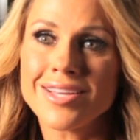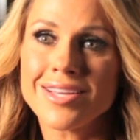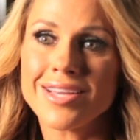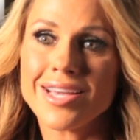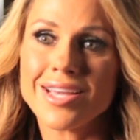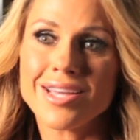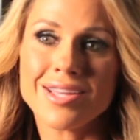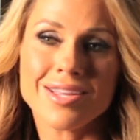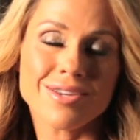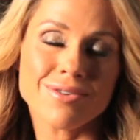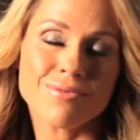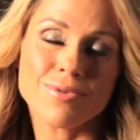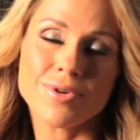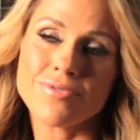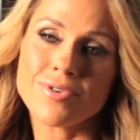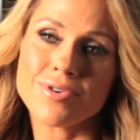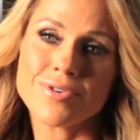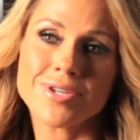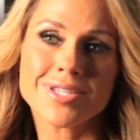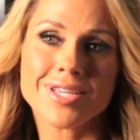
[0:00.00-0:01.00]
and we've
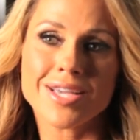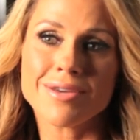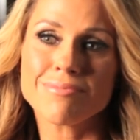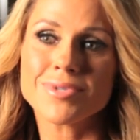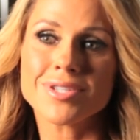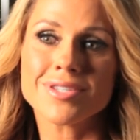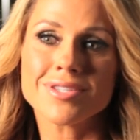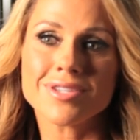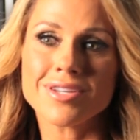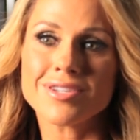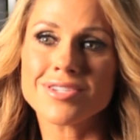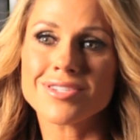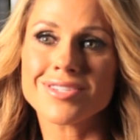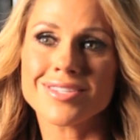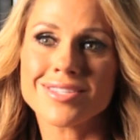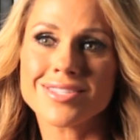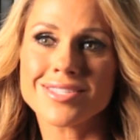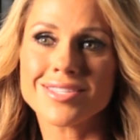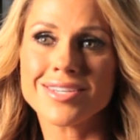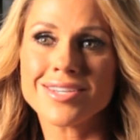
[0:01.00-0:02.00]
always kept in touch
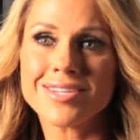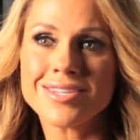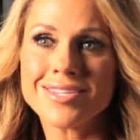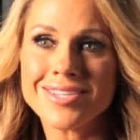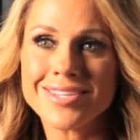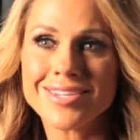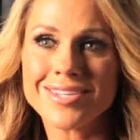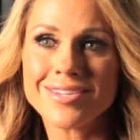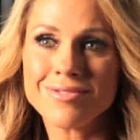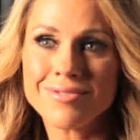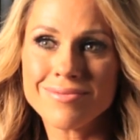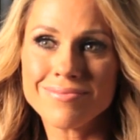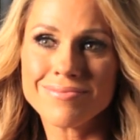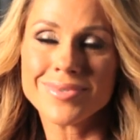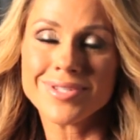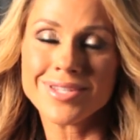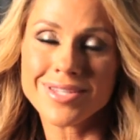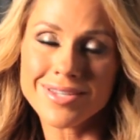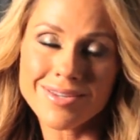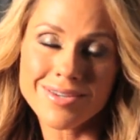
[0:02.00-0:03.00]
since then. You know,
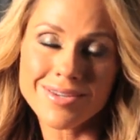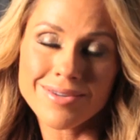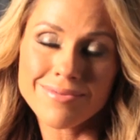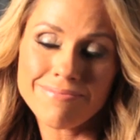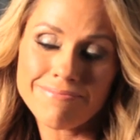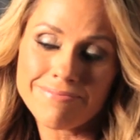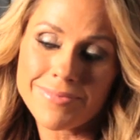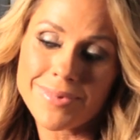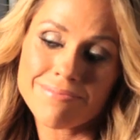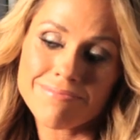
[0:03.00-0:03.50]
and, um,